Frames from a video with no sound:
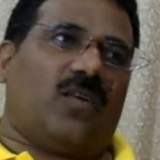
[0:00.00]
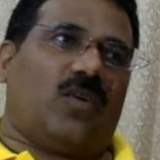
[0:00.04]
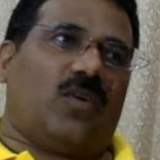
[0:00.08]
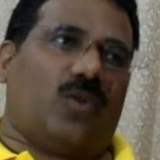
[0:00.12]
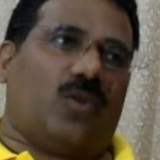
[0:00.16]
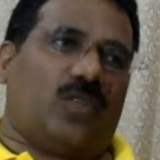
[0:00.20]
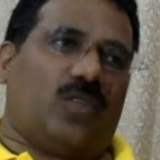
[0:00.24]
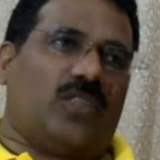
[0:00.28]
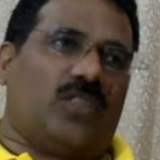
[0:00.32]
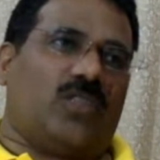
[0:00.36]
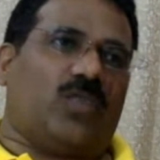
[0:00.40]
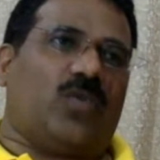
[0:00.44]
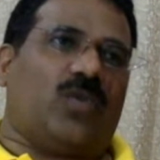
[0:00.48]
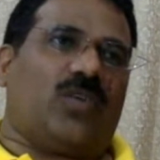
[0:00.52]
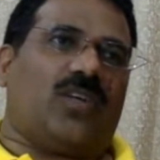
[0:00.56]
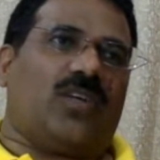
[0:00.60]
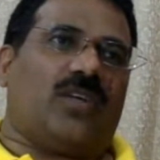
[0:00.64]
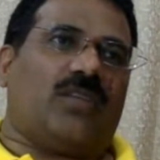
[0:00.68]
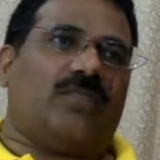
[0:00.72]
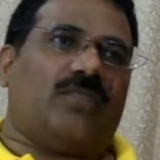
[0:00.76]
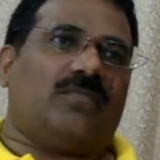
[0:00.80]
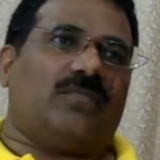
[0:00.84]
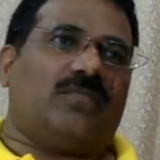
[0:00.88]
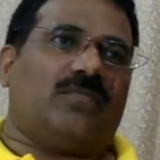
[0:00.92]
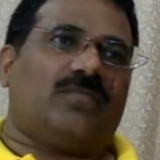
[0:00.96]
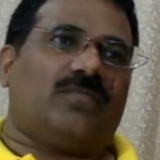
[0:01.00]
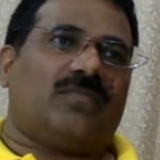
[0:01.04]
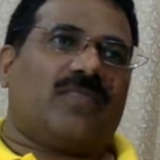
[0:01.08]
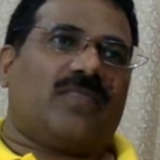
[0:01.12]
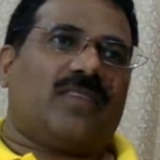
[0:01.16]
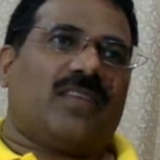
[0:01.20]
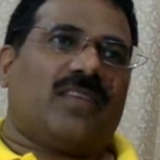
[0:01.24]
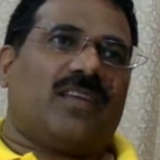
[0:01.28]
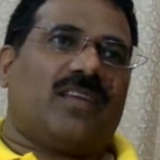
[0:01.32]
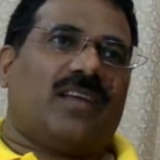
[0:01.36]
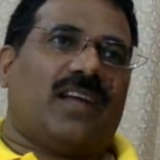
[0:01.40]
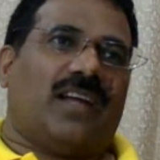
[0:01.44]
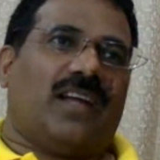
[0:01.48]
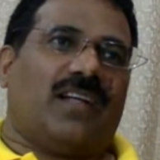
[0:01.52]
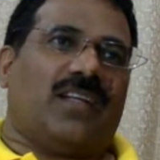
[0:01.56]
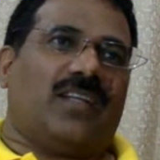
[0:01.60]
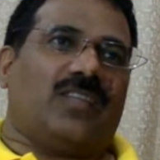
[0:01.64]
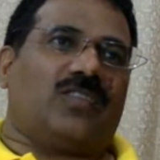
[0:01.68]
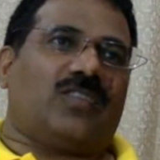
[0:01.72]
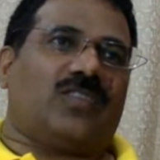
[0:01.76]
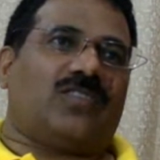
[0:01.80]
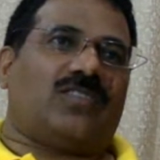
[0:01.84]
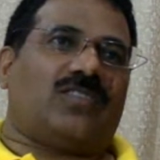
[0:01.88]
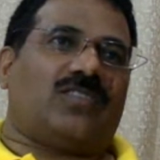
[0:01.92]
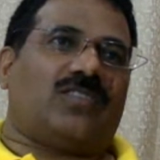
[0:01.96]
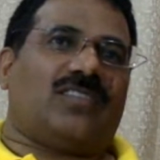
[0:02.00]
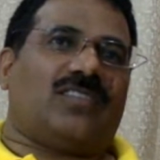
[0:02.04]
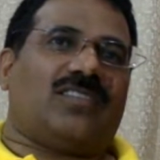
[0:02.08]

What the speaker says: auditorium, at least